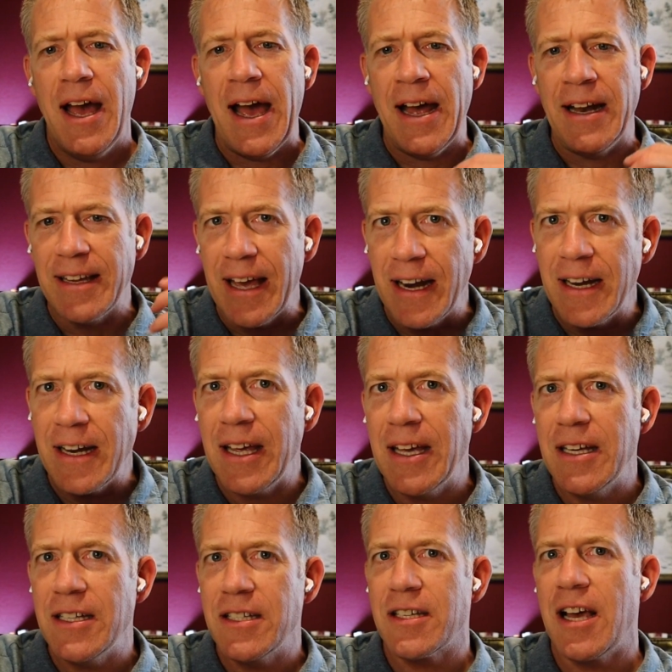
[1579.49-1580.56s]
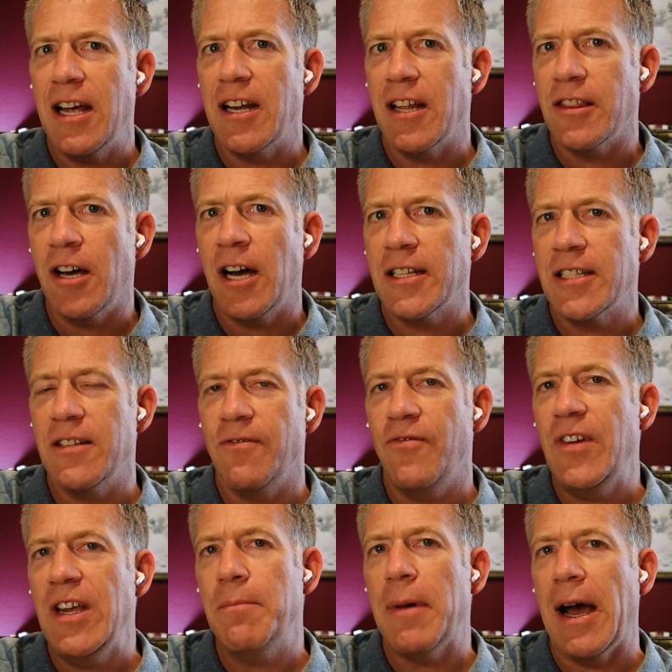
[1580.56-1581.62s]
And getting his kind of thoughts and
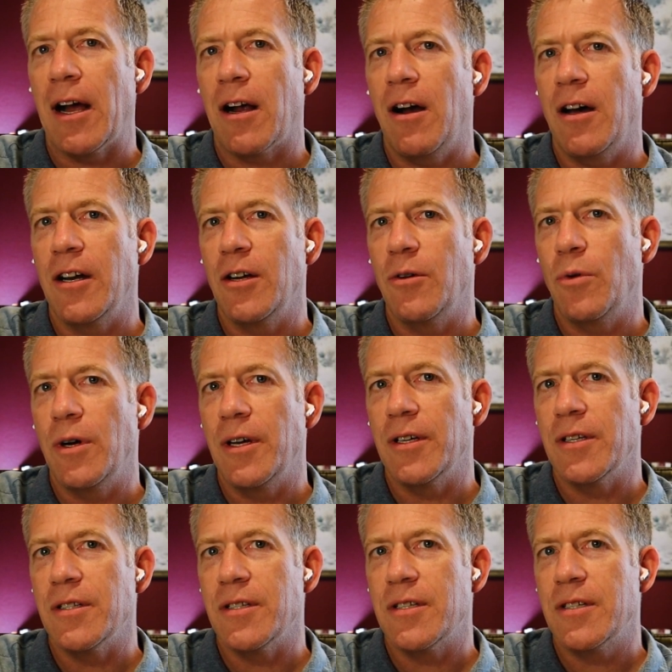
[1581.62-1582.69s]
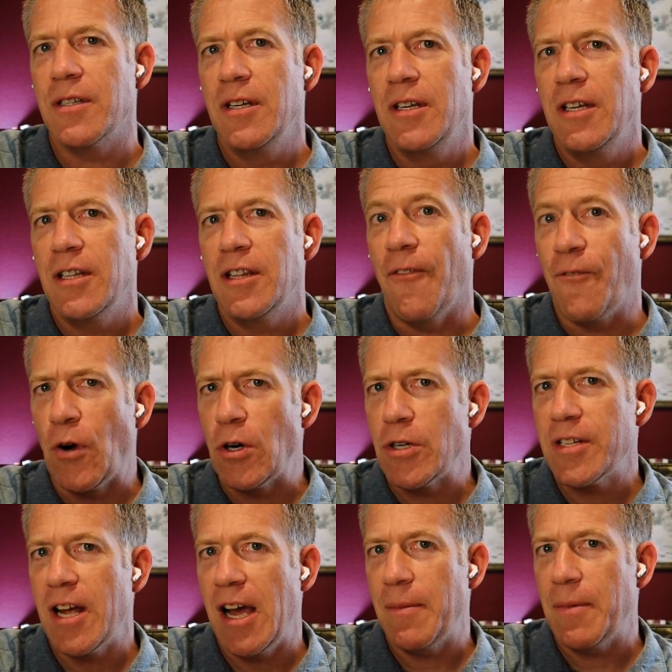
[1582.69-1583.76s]
feedback on it was the
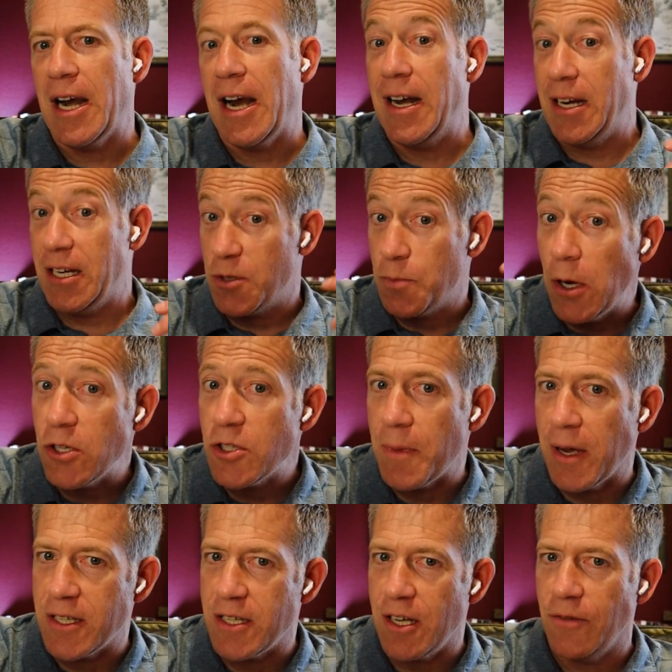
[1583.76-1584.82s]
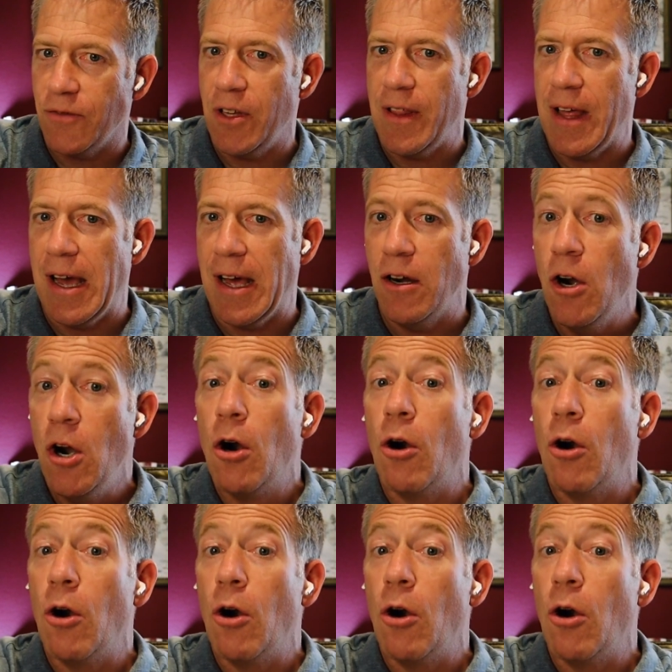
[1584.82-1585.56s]
first time that I had exposed myself to that.